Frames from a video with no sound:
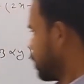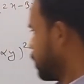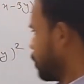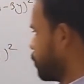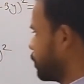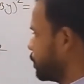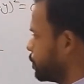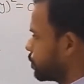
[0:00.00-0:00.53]

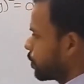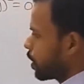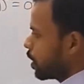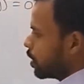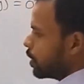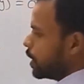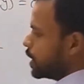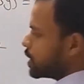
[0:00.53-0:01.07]
Now
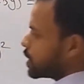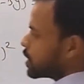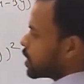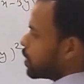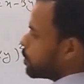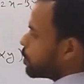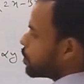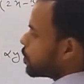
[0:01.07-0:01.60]
this
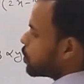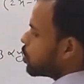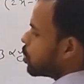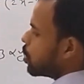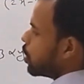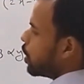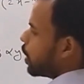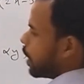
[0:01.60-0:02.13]
sum
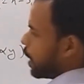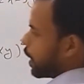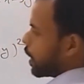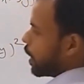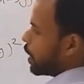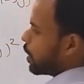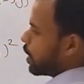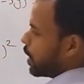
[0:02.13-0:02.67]
I
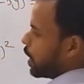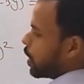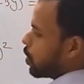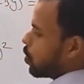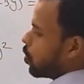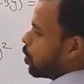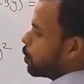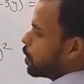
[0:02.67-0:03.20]
can
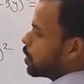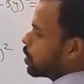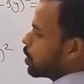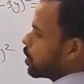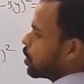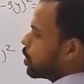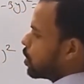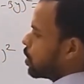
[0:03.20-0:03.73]
take common.
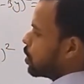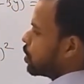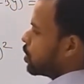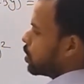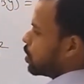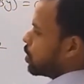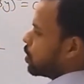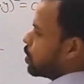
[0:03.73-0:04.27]

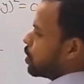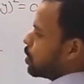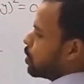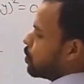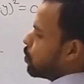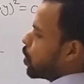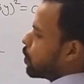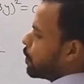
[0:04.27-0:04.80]

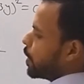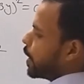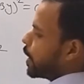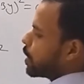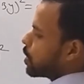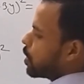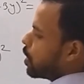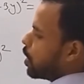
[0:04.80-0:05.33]
What we
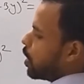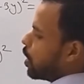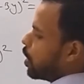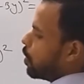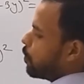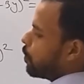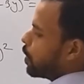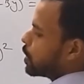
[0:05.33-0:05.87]
get?
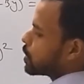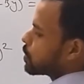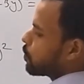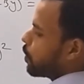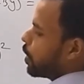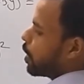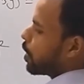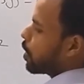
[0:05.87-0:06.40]
Alpha
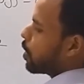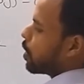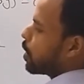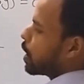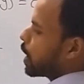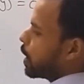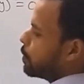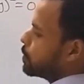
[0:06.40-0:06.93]

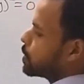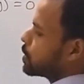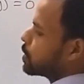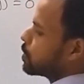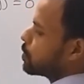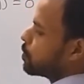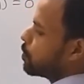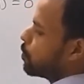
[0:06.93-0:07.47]
square times
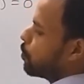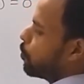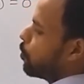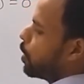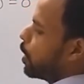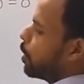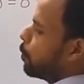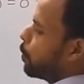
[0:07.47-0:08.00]

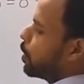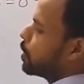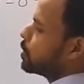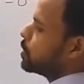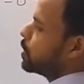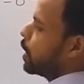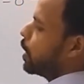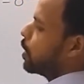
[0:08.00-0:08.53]
y
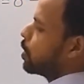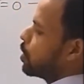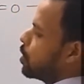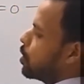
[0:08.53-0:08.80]
plus z